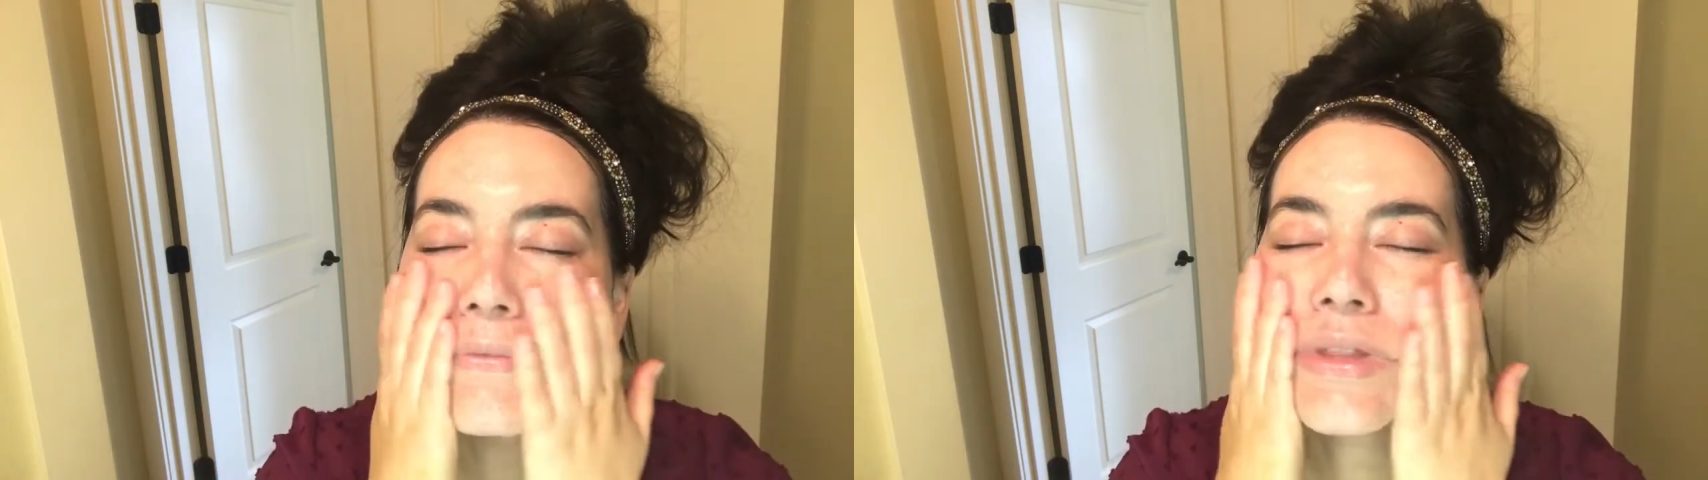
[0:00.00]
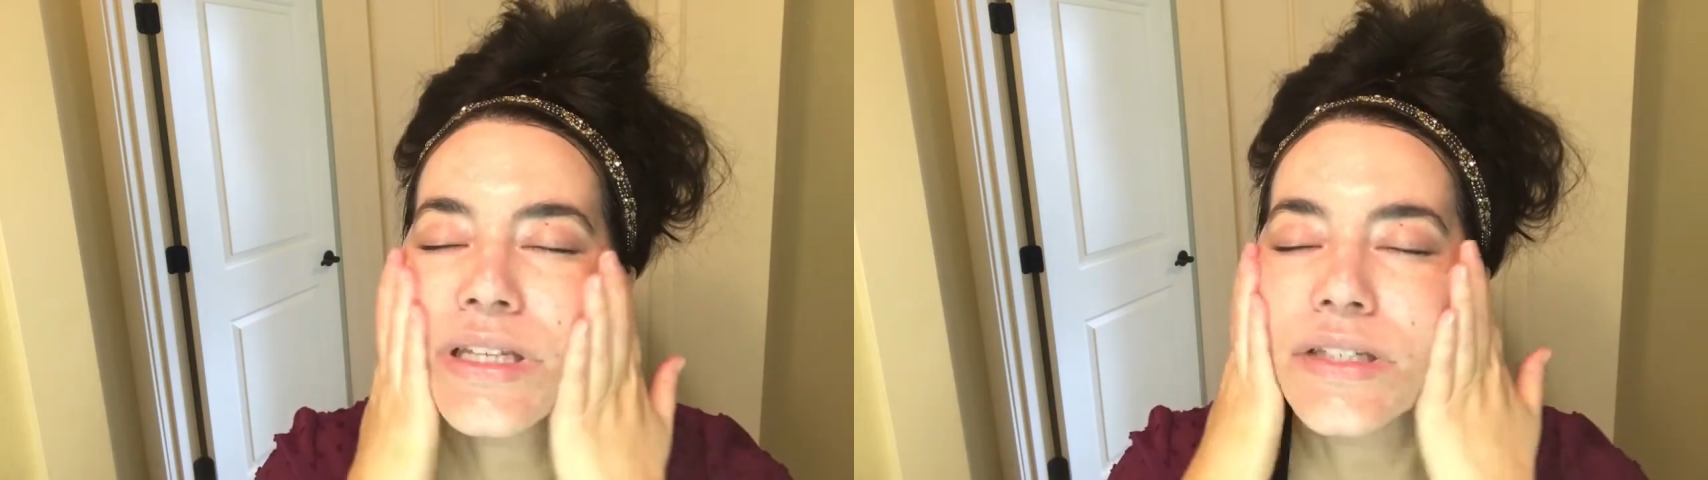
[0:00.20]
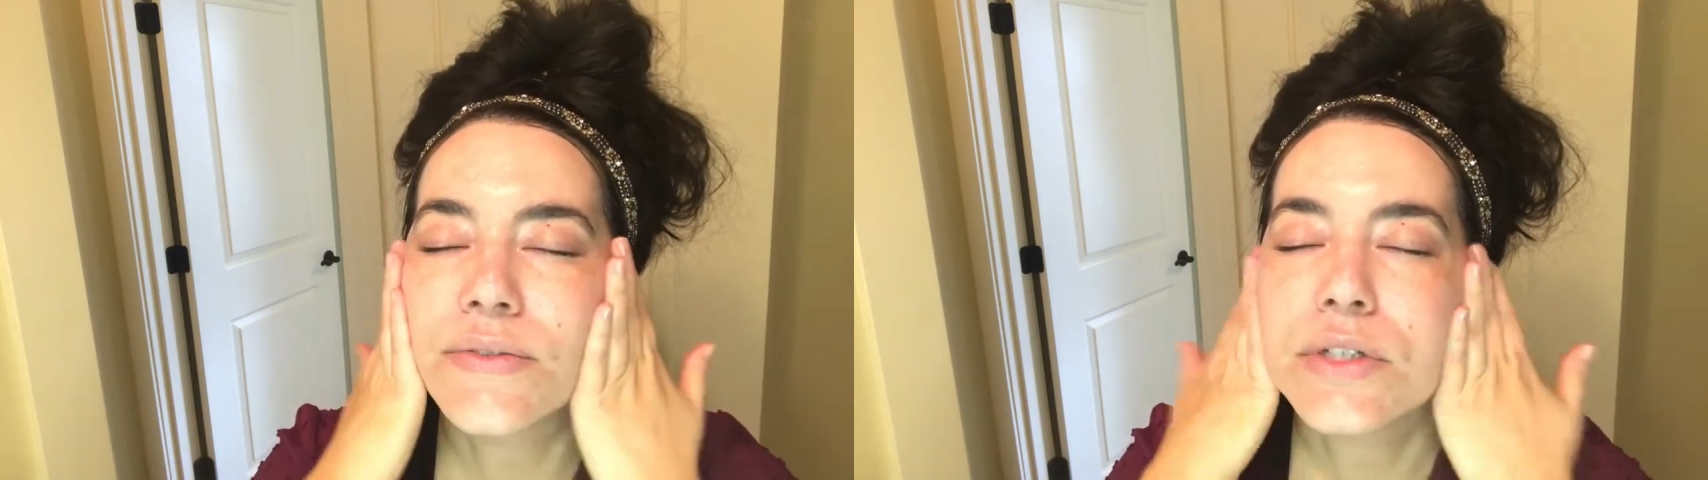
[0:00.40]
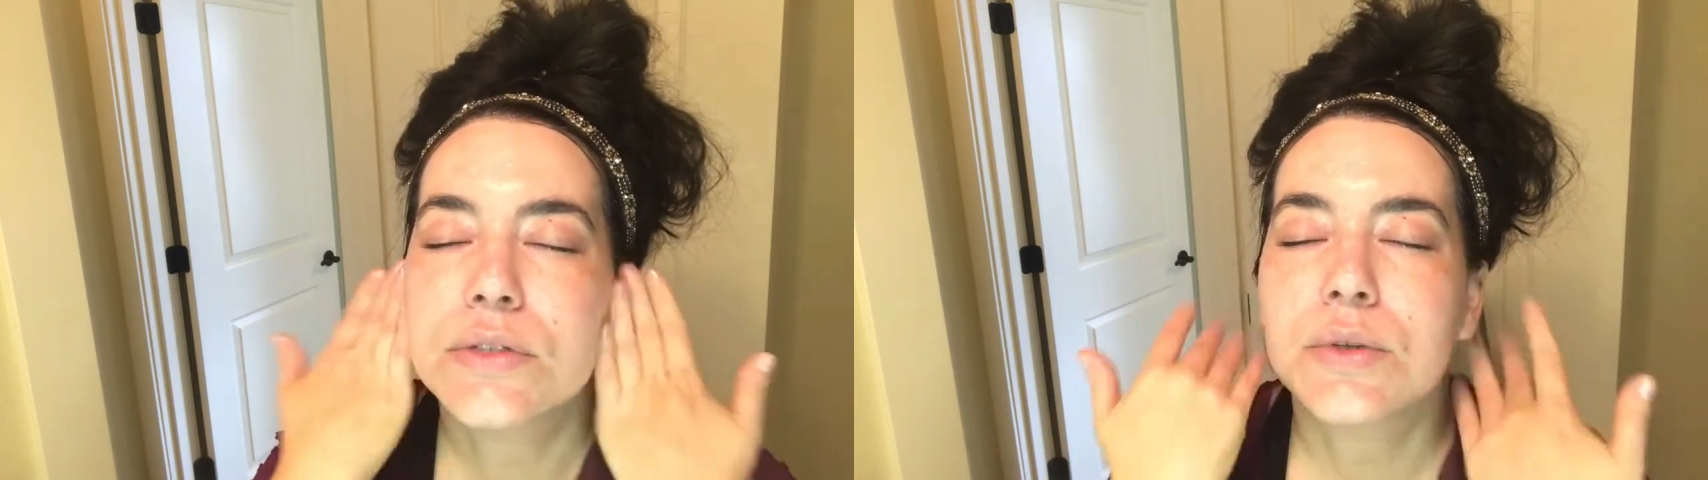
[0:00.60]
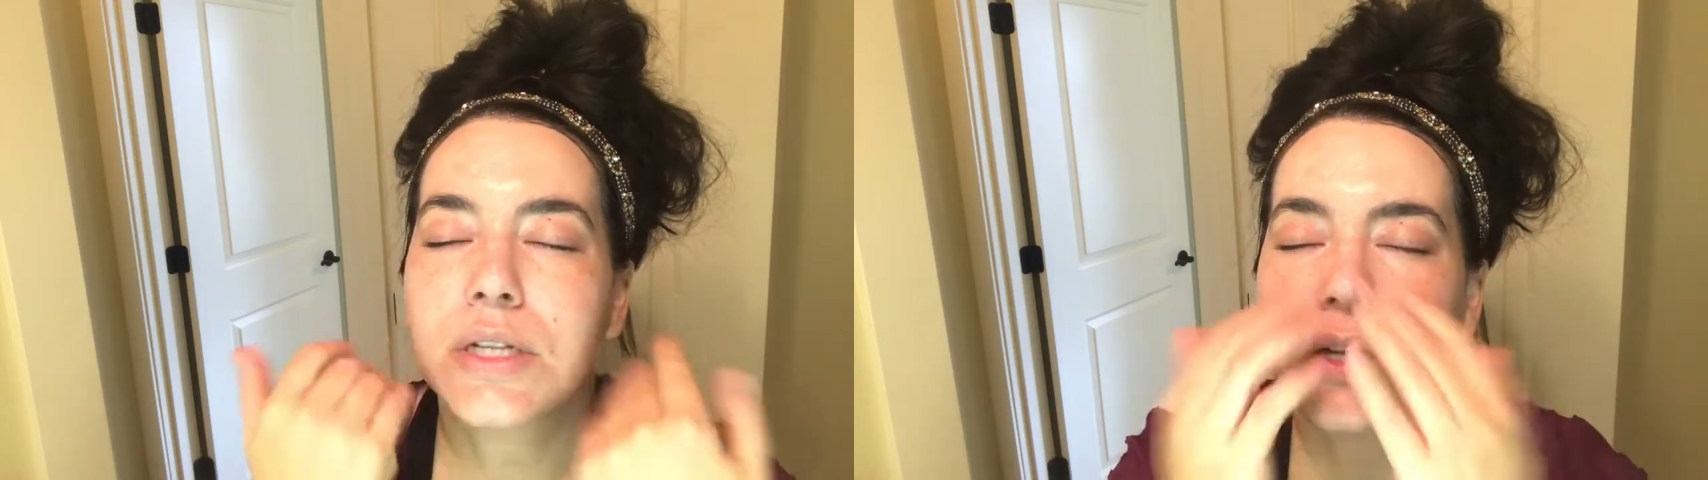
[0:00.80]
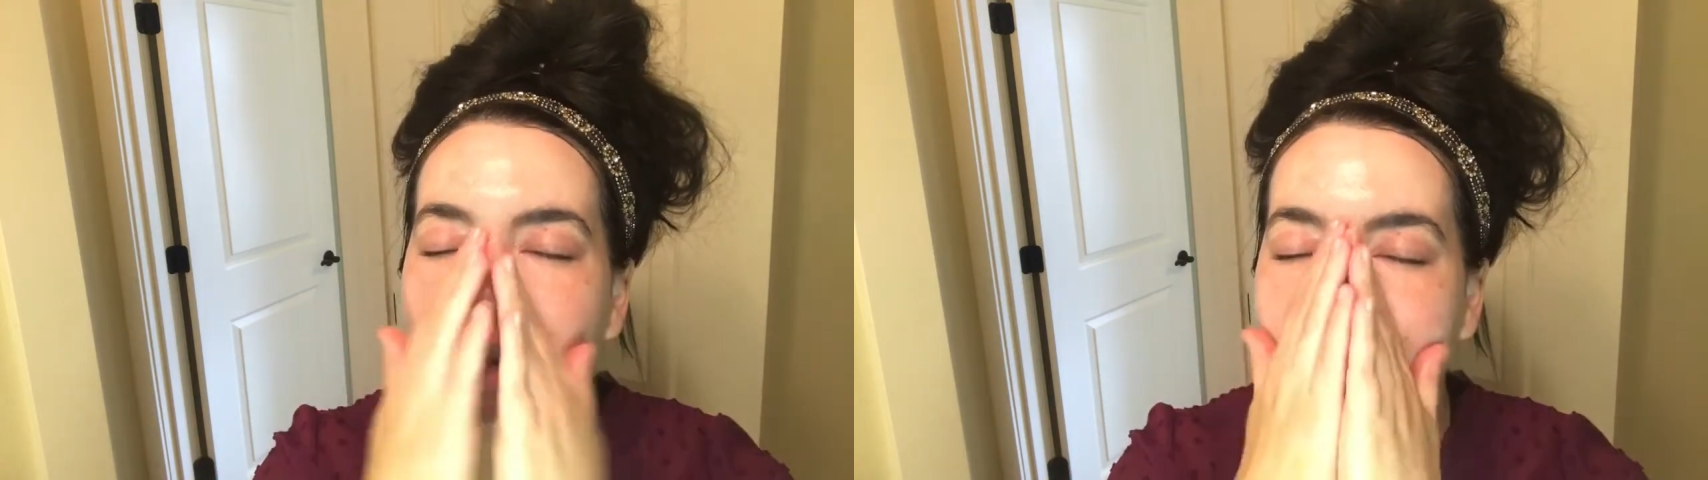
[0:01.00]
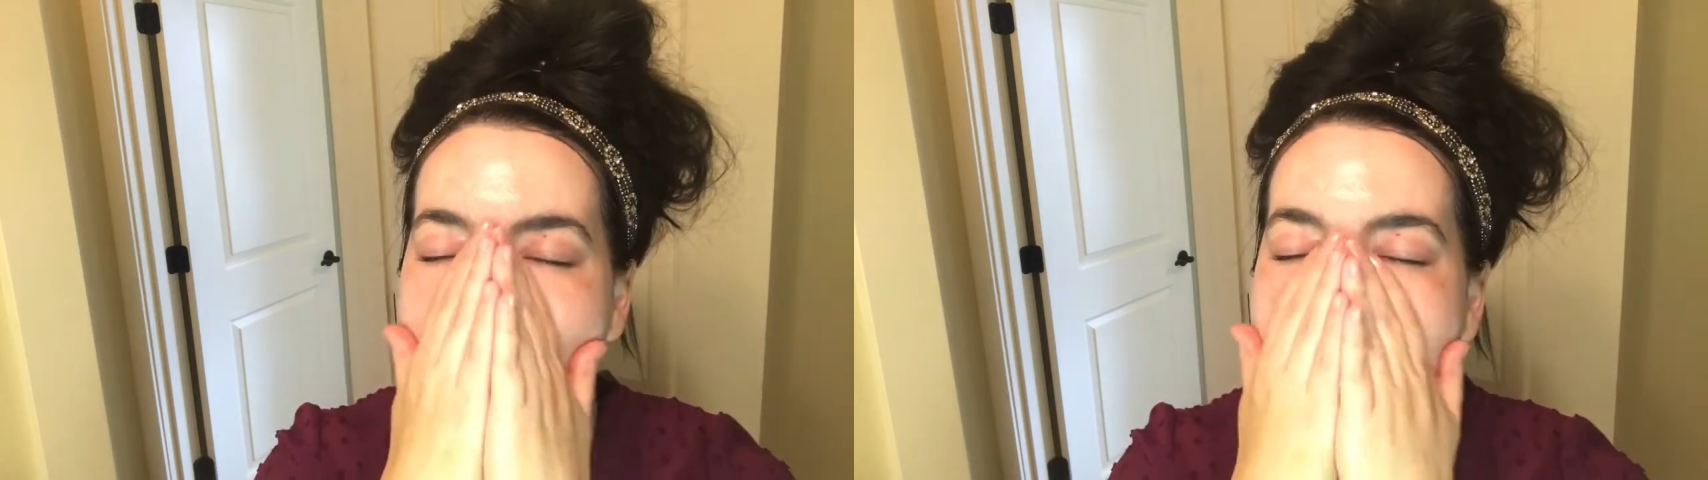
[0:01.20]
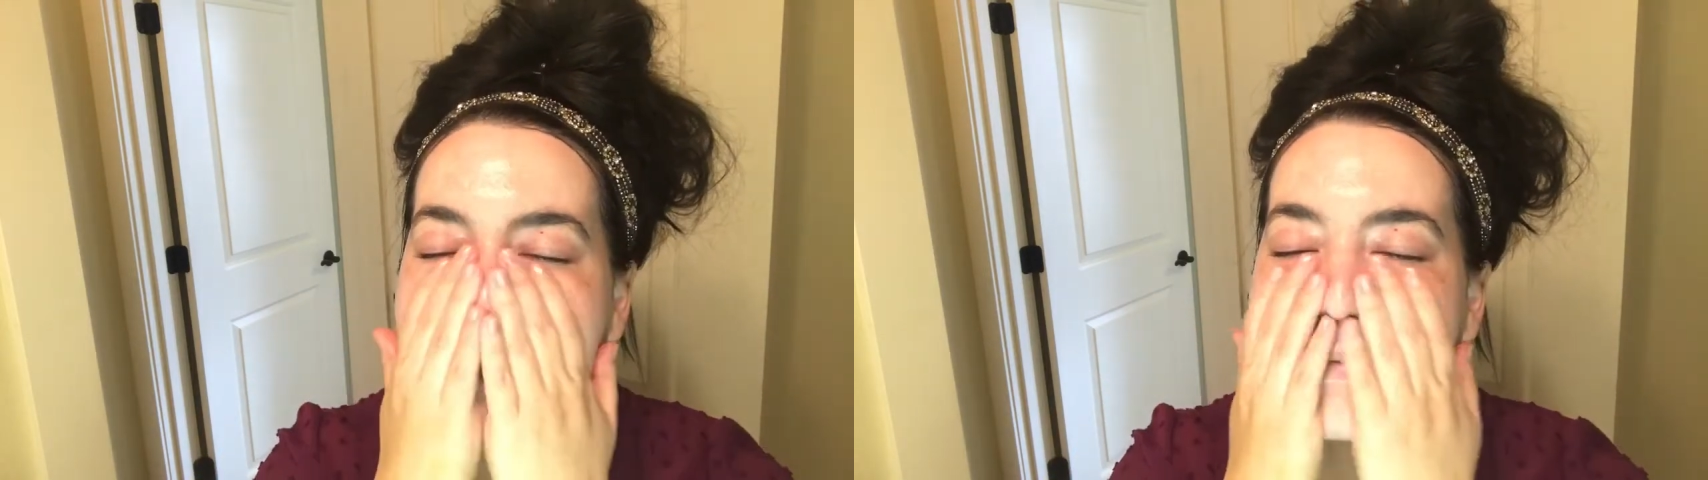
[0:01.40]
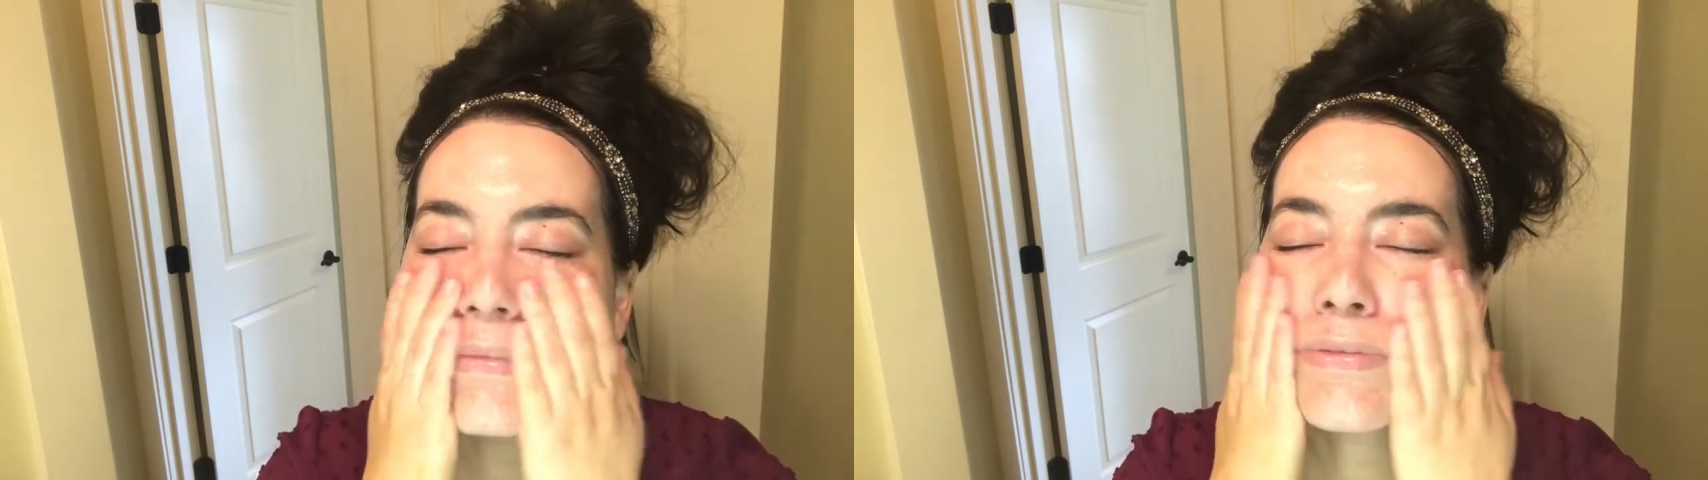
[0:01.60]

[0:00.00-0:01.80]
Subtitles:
this feels really nice